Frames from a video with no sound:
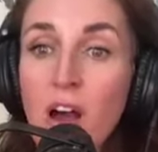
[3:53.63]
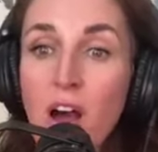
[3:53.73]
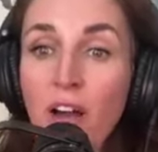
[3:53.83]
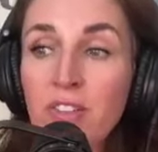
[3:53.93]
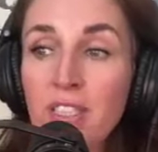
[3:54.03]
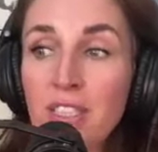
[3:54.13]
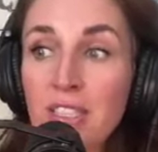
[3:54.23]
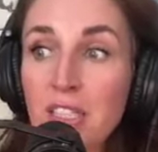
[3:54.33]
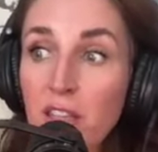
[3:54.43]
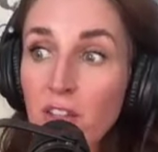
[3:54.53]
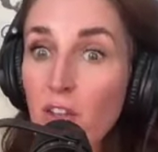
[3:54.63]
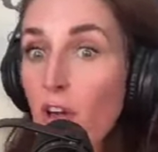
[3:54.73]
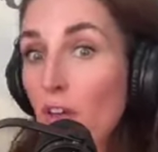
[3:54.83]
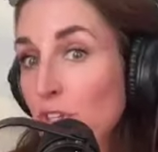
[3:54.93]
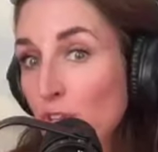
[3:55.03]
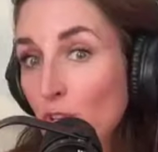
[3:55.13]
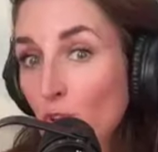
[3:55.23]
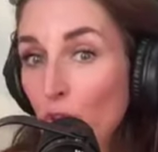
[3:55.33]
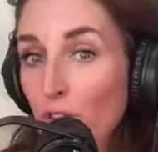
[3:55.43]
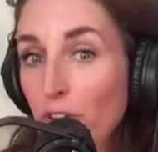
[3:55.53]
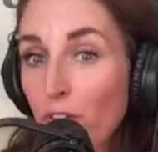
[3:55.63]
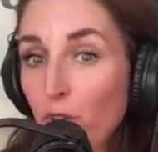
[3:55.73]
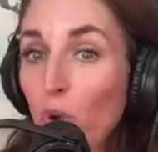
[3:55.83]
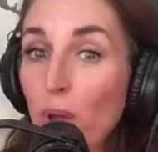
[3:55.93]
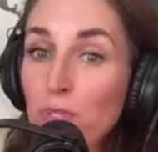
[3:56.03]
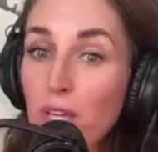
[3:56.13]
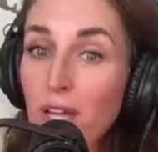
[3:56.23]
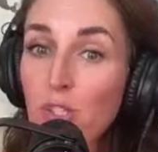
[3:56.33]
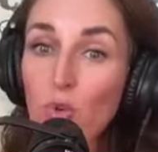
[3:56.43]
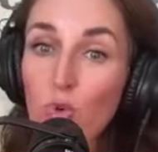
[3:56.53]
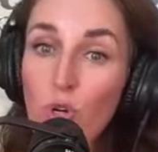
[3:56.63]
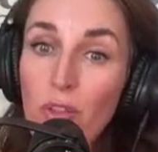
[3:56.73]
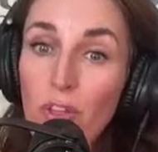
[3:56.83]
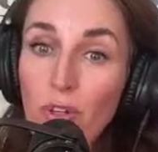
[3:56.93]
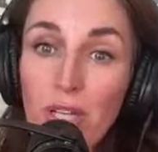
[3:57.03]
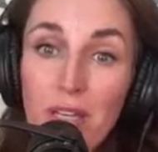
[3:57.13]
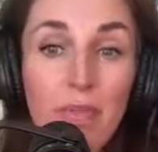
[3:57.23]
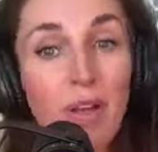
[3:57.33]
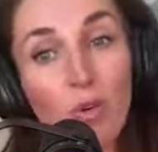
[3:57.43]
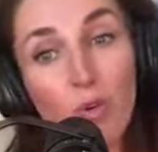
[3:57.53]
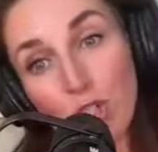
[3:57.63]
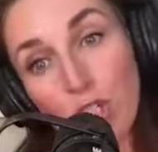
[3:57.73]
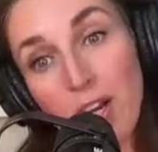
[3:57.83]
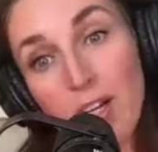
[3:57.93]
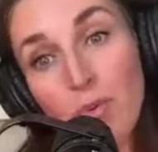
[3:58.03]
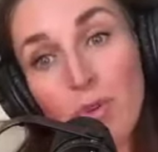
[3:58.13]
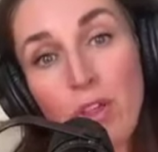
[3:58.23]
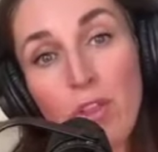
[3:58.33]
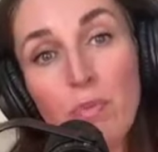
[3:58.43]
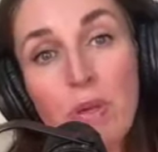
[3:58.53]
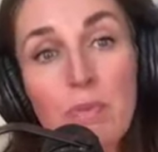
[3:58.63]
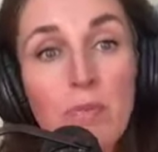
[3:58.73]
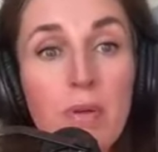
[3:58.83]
often it's all of a sudden they're on their favorite websites or on their email or chatting with other people.